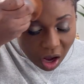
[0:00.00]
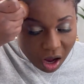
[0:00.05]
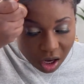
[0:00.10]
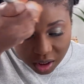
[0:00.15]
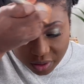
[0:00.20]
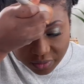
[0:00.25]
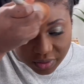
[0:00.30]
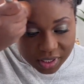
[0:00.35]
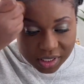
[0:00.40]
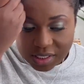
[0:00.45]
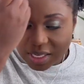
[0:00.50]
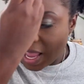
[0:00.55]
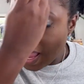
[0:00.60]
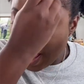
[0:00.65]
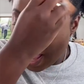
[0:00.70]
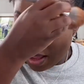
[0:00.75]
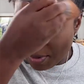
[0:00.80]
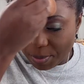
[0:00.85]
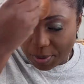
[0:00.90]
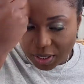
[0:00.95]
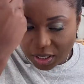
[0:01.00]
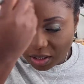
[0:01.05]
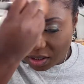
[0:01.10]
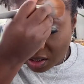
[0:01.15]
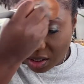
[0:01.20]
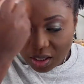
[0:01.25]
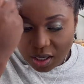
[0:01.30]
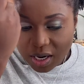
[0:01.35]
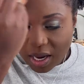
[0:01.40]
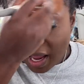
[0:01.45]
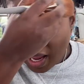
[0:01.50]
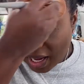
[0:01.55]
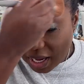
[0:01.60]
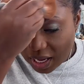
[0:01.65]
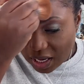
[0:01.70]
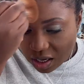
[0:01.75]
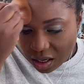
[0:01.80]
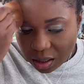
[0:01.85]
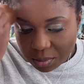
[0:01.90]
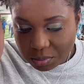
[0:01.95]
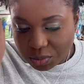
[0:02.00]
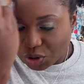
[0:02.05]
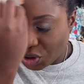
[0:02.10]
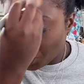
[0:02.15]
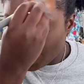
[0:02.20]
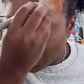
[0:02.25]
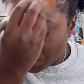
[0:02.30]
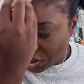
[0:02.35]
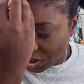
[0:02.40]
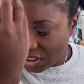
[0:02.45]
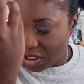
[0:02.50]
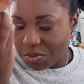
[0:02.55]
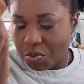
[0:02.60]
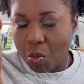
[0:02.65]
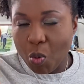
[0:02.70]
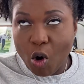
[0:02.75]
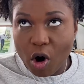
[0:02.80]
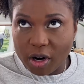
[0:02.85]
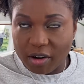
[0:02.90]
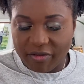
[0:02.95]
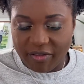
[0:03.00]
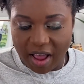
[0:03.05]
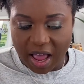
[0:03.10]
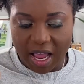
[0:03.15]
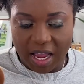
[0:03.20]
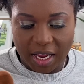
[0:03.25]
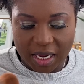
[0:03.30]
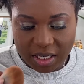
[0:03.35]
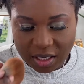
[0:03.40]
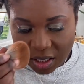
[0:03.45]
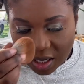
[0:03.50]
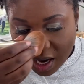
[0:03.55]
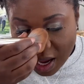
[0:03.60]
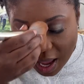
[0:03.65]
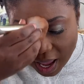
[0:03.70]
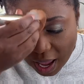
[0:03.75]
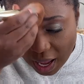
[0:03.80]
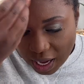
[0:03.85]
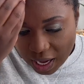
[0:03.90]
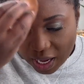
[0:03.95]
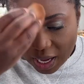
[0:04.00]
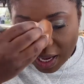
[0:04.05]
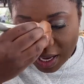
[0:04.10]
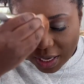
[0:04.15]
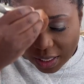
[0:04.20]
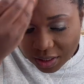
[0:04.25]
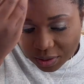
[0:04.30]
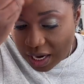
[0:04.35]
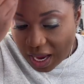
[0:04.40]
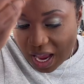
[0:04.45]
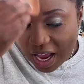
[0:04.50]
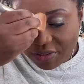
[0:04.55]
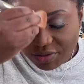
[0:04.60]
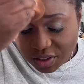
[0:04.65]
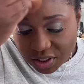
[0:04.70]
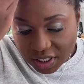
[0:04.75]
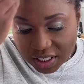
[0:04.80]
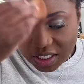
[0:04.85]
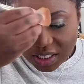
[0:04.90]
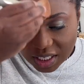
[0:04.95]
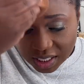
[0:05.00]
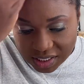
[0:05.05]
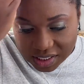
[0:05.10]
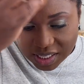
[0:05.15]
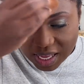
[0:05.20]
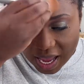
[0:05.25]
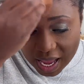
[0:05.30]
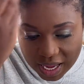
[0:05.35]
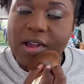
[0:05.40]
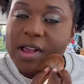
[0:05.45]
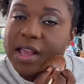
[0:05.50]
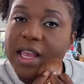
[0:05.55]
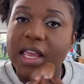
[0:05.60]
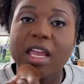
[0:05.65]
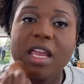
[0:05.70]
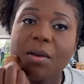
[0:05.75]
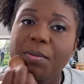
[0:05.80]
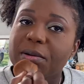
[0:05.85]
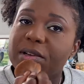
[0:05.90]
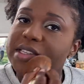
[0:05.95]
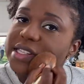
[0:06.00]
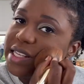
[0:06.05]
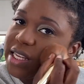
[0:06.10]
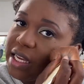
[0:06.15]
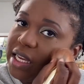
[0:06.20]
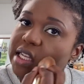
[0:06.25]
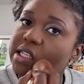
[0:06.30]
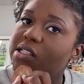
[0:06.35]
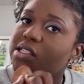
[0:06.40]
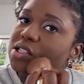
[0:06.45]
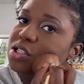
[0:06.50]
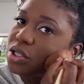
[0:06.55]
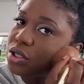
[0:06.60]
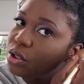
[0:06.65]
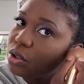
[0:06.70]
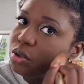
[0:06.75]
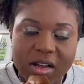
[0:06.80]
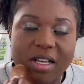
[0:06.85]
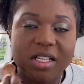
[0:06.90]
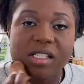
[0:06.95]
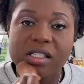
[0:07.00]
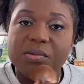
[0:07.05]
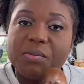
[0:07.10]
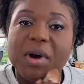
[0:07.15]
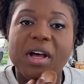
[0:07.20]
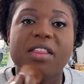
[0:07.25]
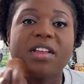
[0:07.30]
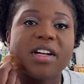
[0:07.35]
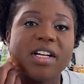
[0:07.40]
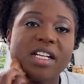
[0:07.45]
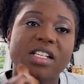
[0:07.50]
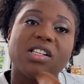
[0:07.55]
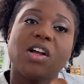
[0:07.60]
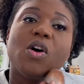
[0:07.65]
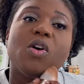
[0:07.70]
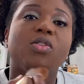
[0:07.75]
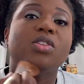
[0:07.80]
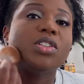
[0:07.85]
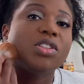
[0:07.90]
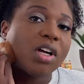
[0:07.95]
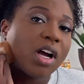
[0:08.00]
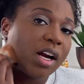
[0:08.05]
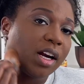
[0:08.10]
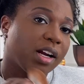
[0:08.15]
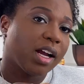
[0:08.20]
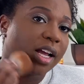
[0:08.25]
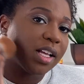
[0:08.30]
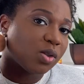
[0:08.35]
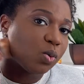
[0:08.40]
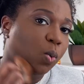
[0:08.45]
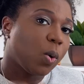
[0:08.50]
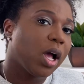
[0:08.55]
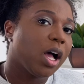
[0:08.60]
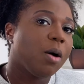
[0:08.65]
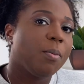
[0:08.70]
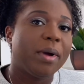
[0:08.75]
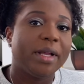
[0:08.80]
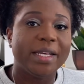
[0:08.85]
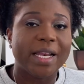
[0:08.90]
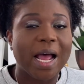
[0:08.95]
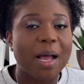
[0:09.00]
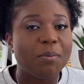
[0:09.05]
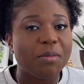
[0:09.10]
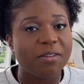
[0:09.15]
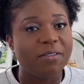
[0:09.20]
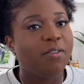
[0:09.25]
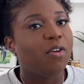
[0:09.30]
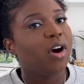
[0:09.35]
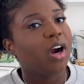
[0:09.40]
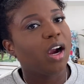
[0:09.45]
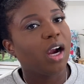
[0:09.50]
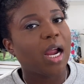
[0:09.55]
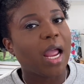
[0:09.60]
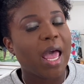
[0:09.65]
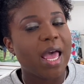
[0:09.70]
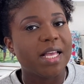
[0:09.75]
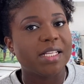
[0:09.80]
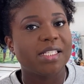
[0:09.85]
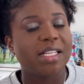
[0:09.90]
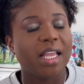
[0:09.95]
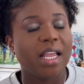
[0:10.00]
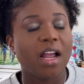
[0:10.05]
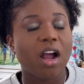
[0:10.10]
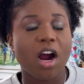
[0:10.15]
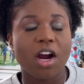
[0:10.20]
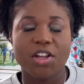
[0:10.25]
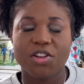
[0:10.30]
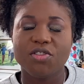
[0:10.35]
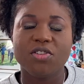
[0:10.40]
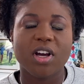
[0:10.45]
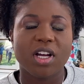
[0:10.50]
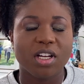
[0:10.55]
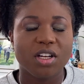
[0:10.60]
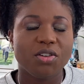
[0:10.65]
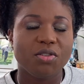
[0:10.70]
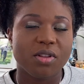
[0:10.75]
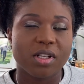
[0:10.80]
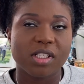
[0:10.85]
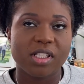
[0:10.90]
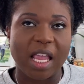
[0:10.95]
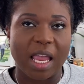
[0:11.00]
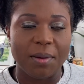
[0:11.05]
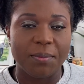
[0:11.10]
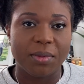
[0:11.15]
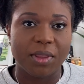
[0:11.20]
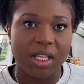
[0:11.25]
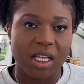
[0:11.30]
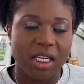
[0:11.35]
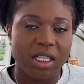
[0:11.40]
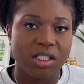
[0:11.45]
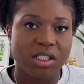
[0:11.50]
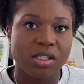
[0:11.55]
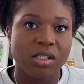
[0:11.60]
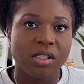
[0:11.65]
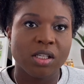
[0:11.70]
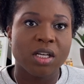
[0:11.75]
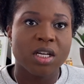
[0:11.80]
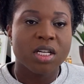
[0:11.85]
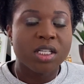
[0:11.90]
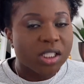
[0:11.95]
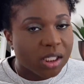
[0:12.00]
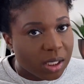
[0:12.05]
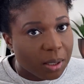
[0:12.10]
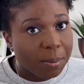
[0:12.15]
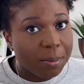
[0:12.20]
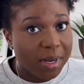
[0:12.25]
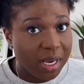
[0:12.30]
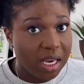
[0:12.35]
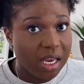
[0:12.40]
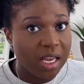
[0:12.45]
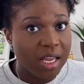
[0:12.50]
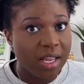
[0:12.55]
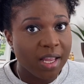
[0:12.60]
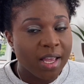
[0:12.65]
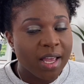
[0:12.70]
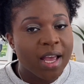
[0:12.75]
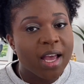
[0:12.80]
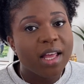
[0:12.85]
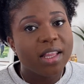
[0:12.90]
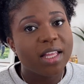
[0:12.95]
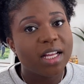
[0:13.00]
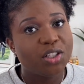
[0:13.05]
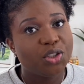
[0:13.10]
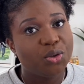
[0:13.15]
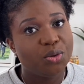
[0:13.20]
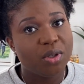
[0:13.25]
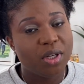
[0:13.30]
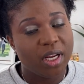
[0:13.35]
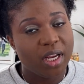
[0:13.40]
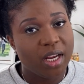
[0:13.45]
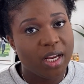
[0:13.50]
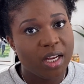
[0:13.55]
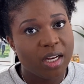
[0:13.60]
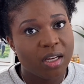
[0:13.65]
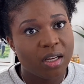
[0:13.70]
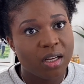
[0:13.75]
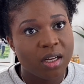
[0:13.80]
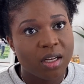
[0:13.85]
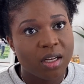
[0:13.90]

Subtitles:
all of this happen. And I'm sure she's mortified. And after he does that, he proceeds to smother his older daughter as well, but not before her asking, are you gonna do the same thing to me that you did